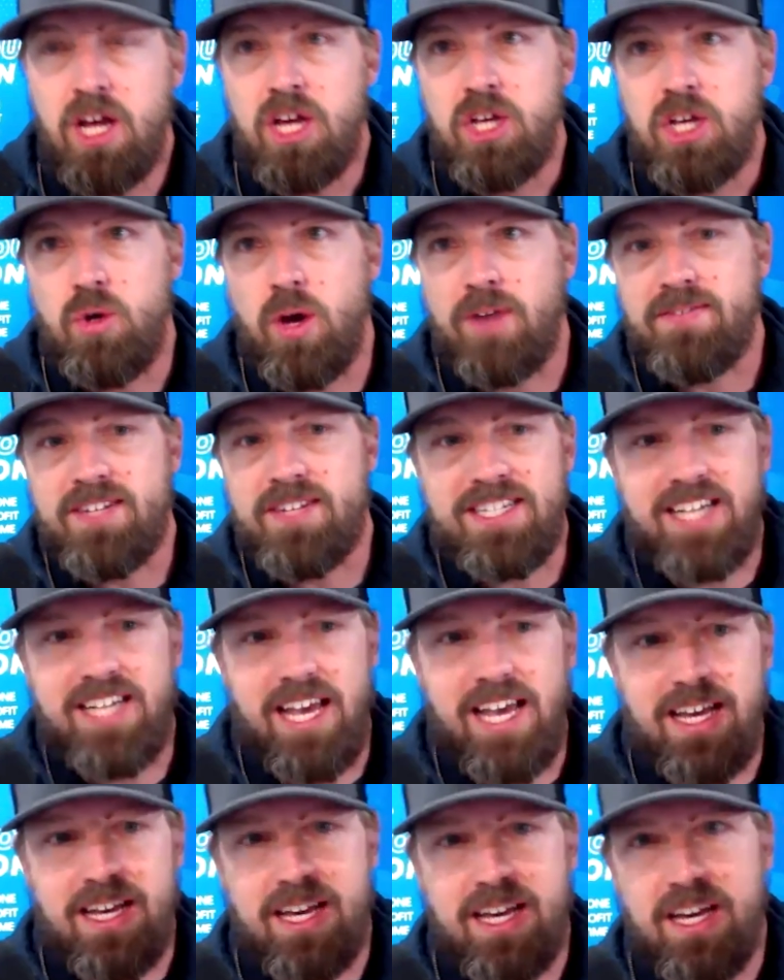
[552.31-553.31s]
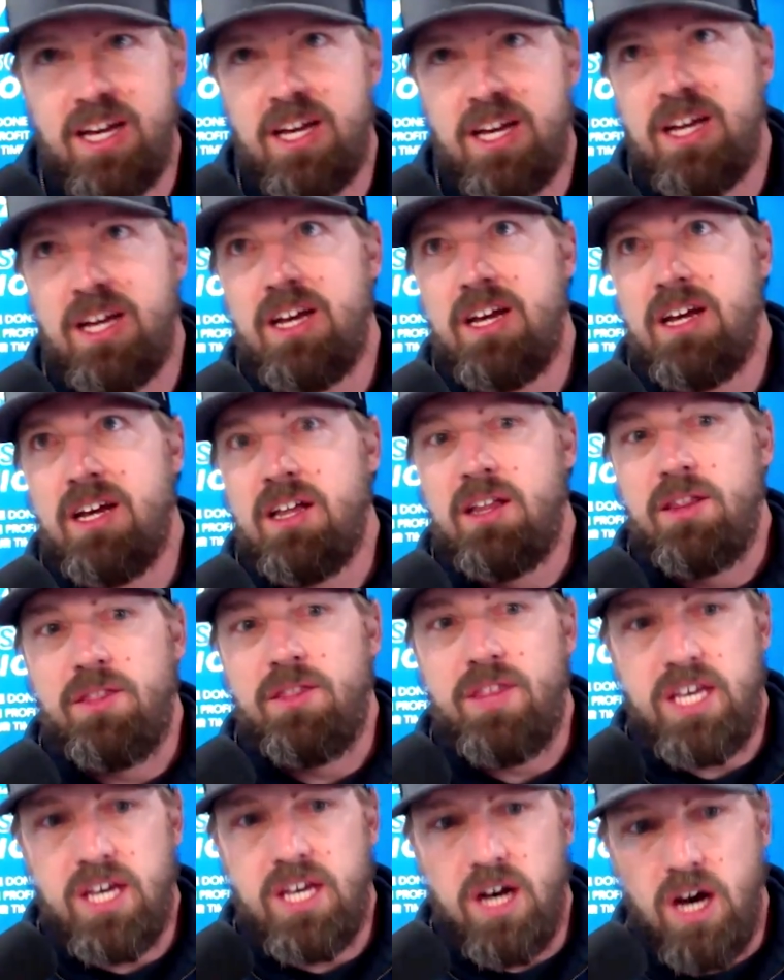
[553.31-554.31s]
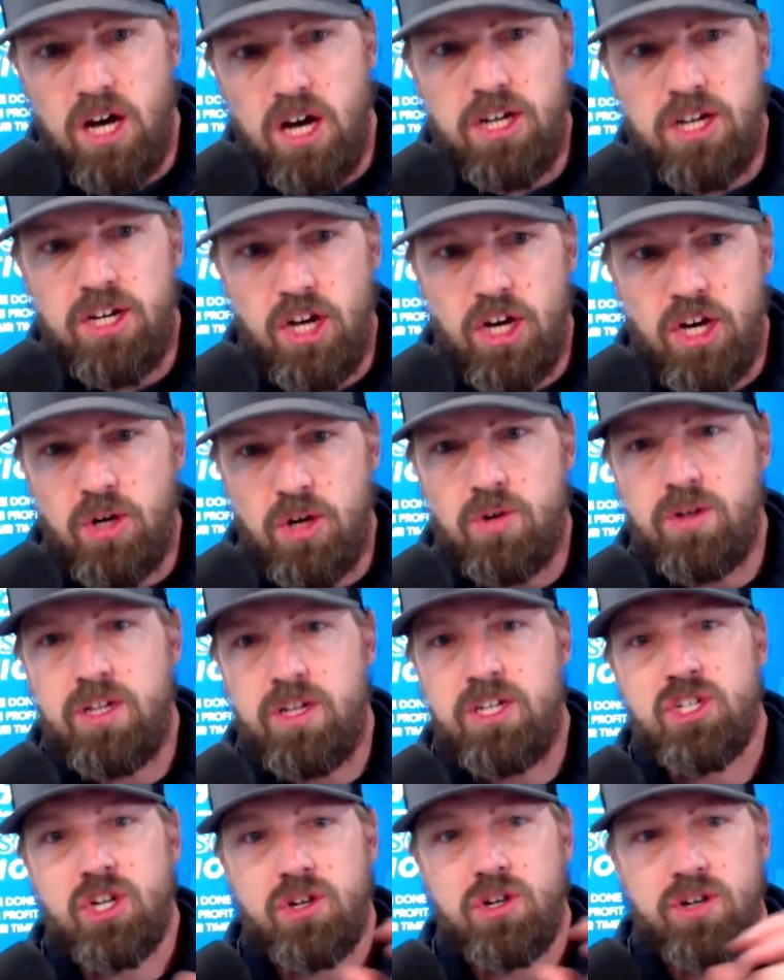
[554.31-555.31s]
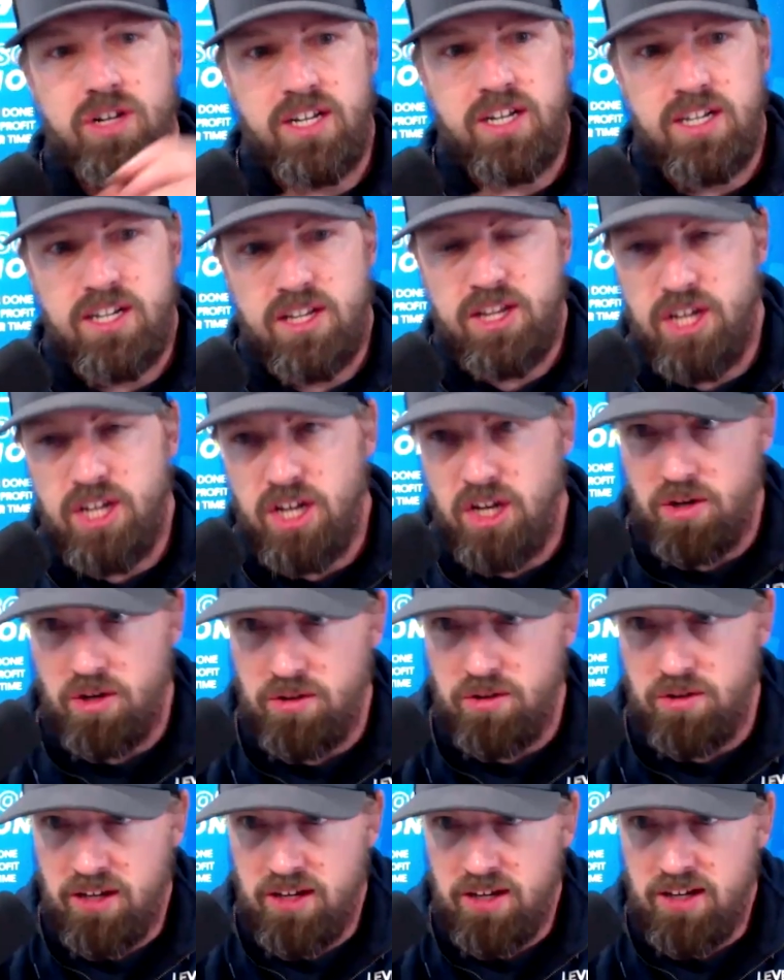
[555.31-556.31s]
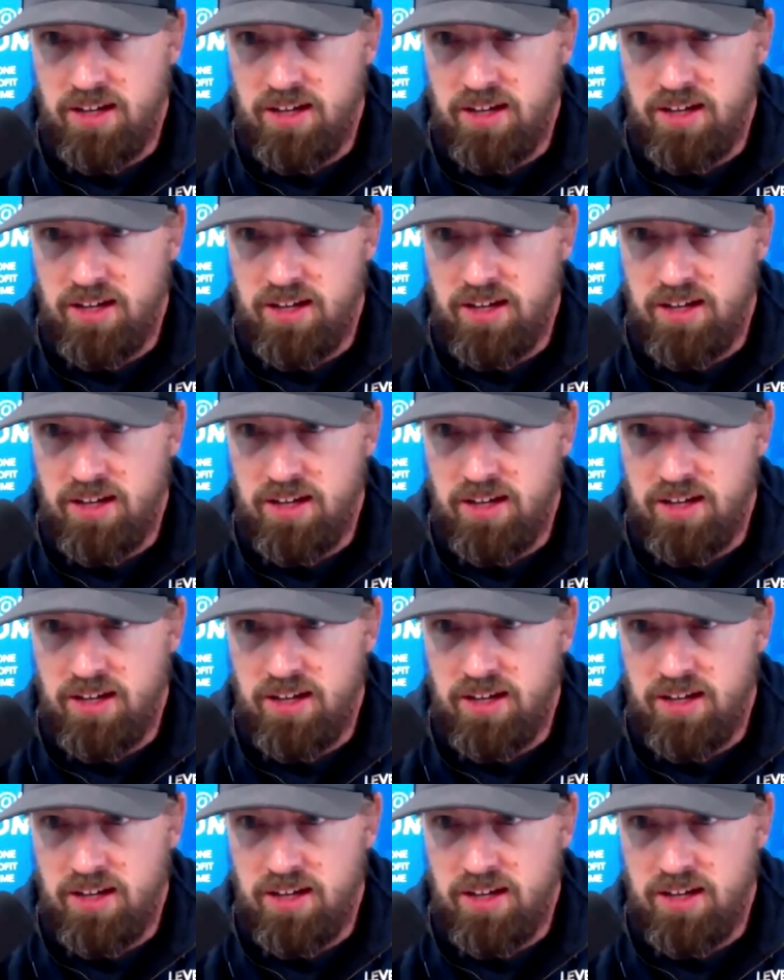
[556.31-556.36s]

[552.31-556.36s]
you have to take the unknown and turn it into the known.